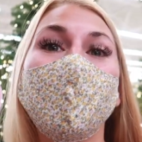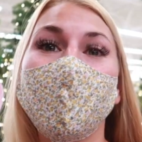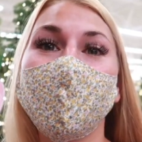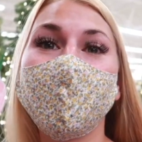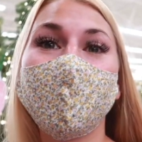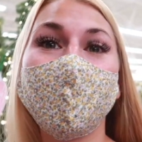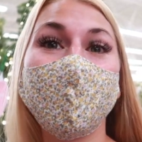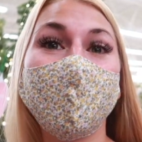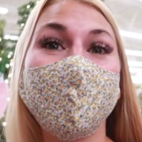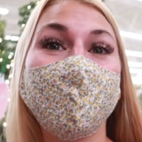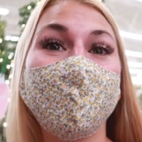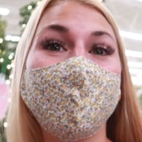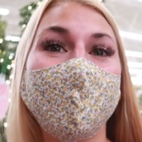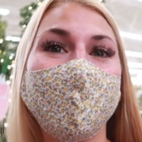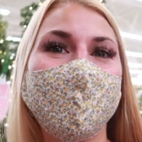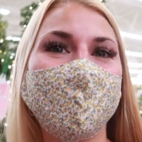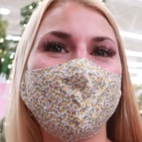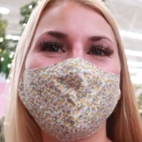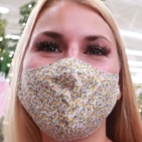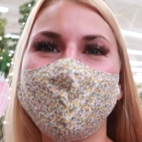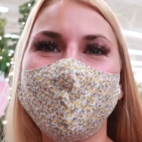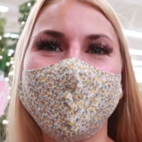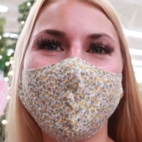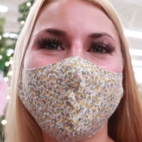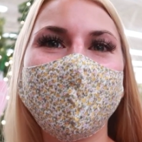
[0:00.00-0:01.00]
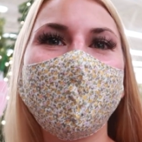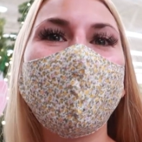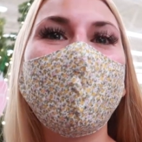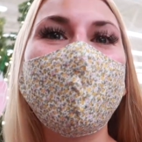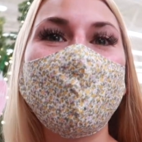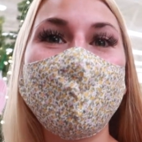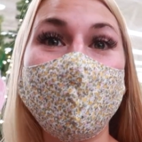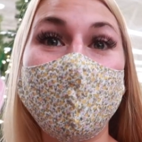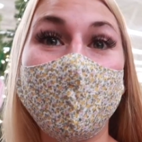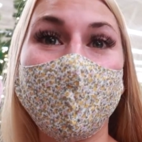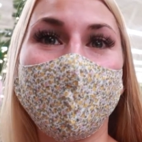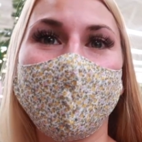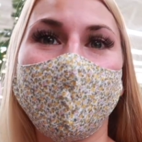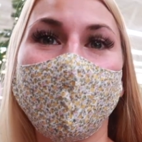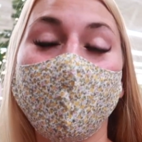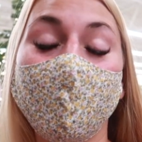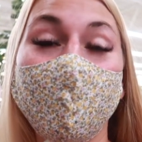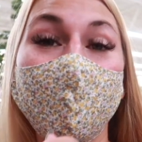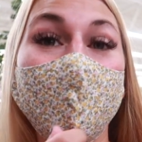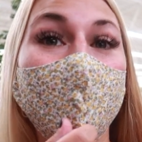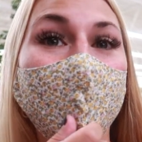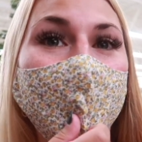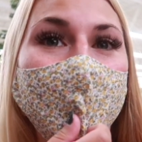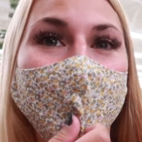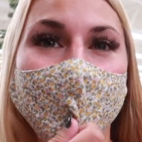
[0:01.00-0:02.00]
Okay, you guys, we have made it.
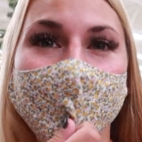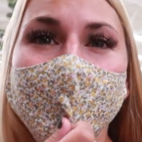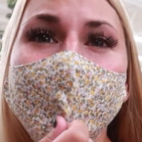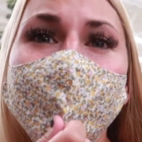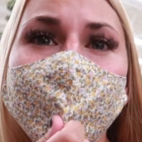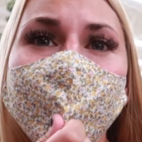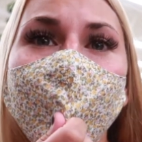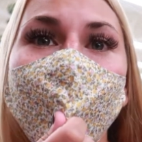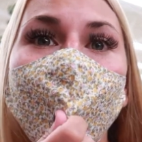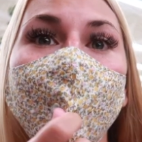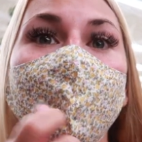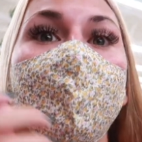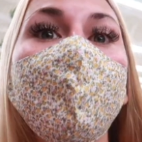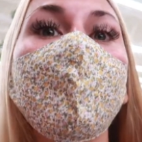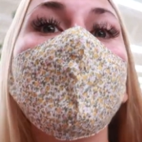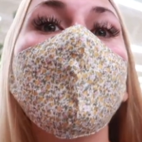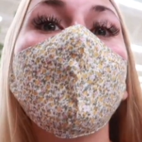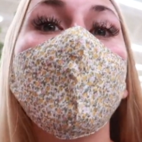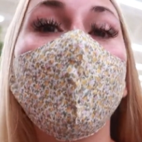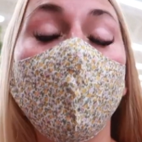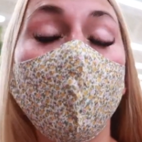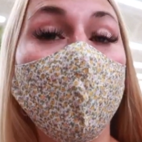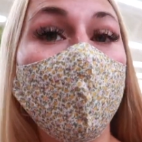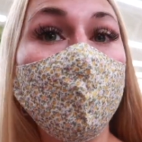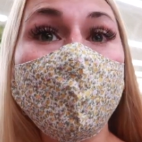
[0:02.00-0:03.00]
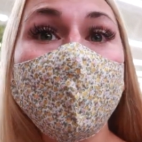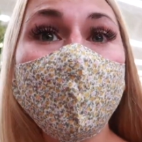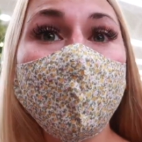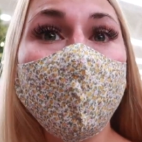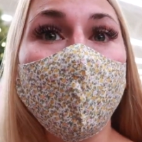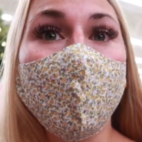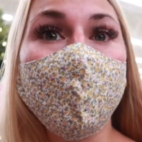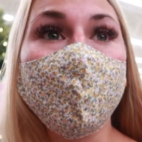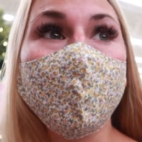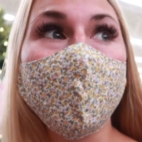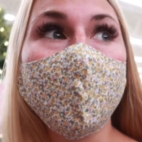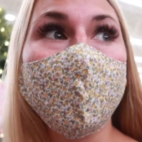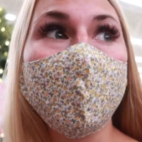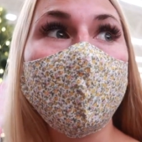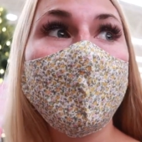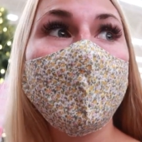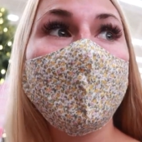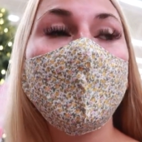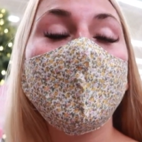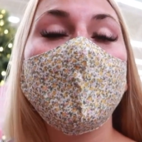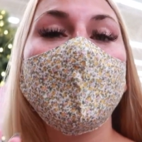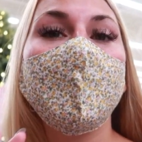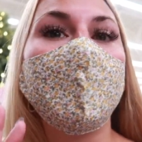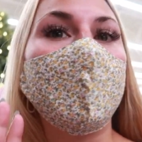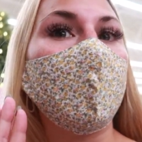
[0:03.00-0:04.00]
We are inside Hobby Lobby,
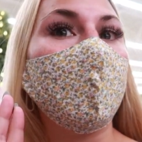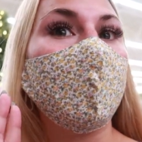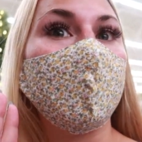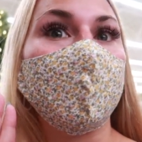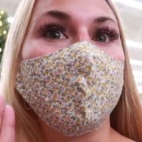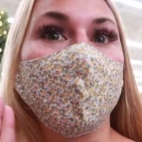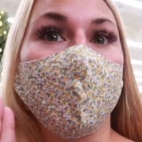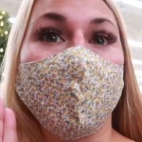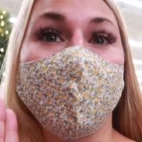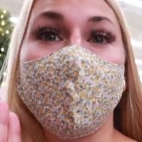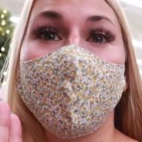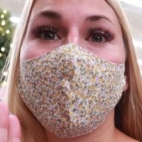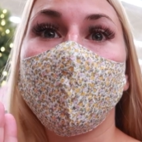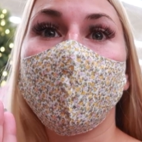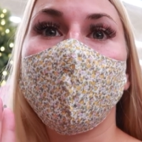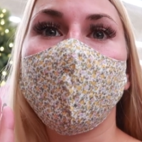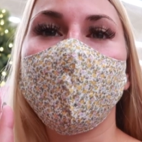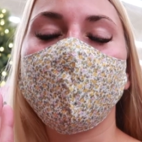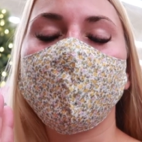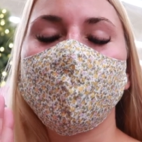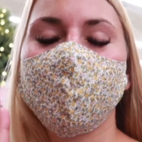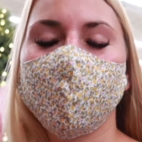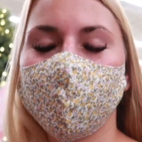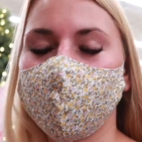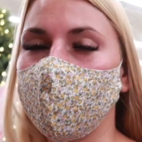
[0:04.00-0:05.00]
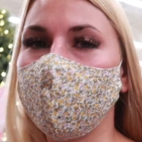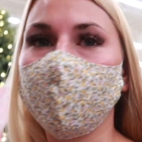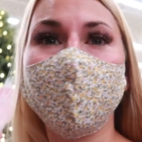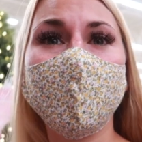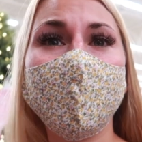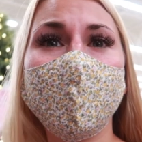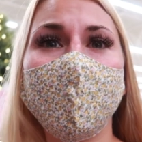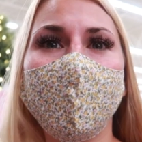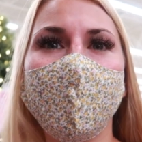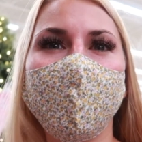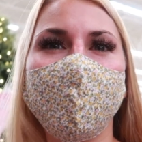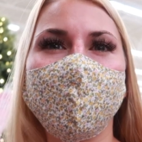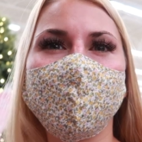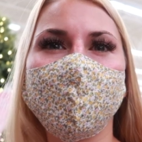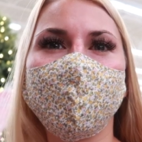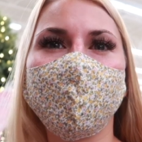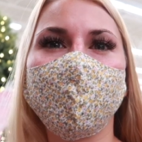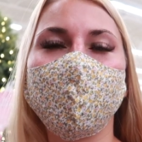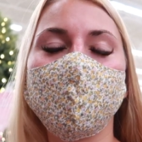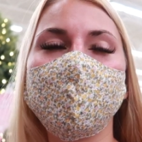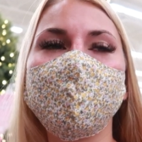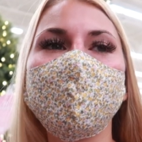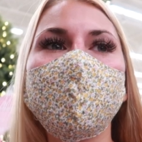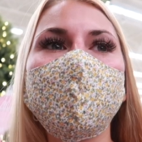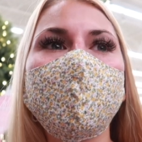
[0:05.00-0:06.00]
and they have so many aisles of
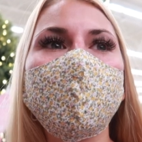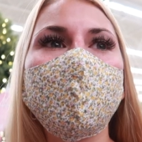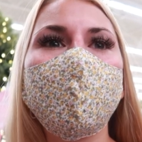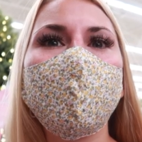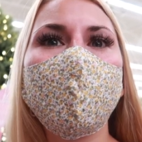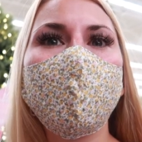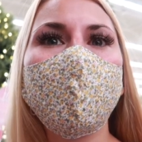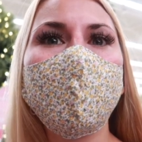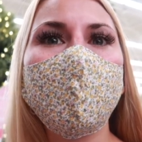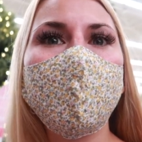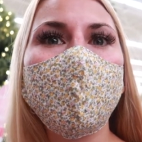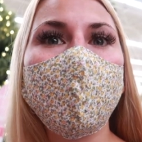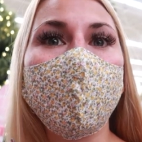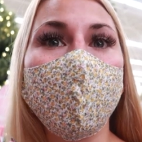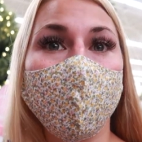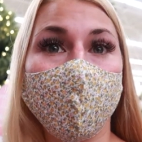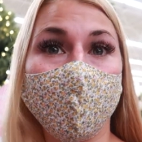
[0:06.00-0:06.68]
Christmas decor.